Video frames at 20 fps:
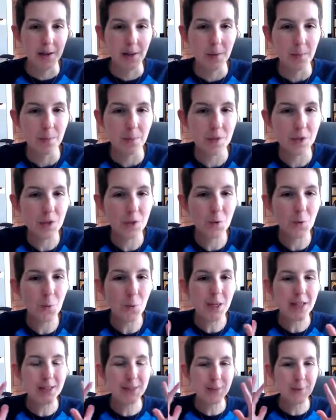
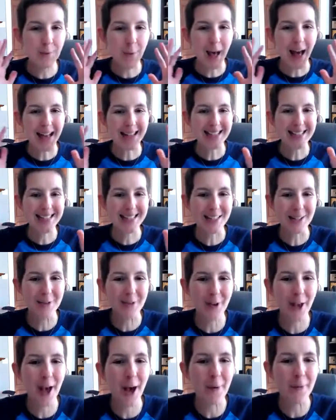sweet spot of
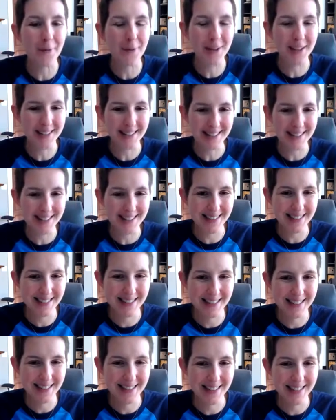confidence
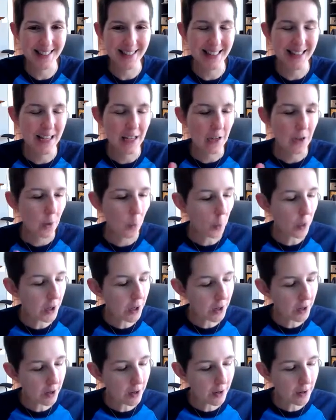
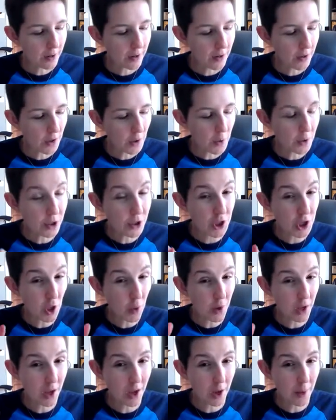where you are
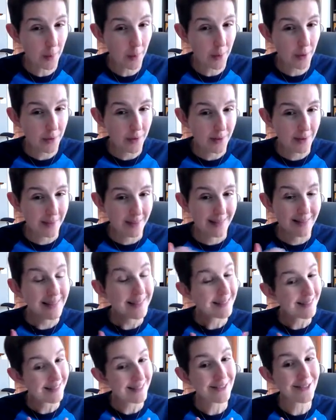showing up
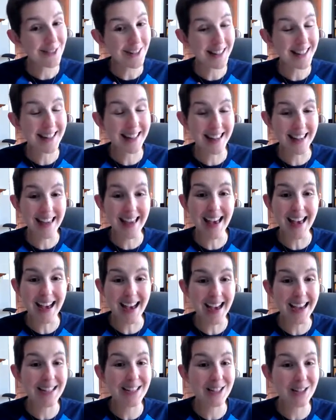feeling like, yeah,
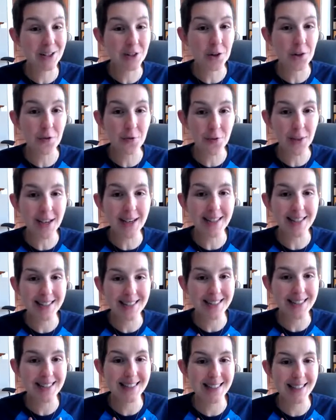I deserve
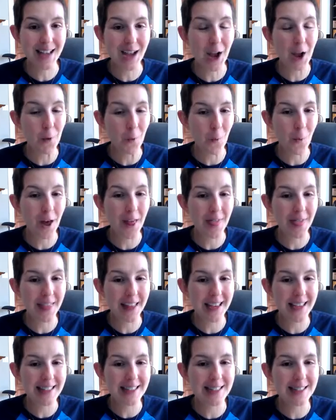this, I won
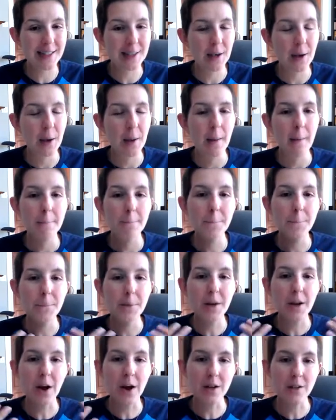this,
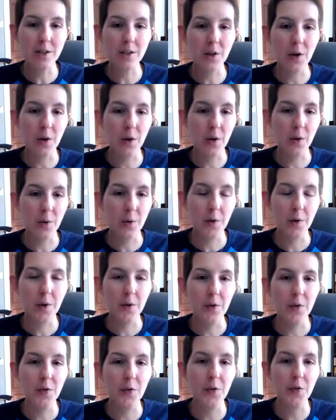but also
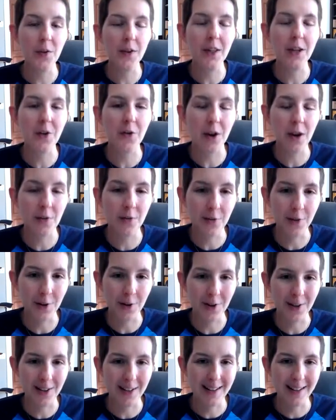feeling grateful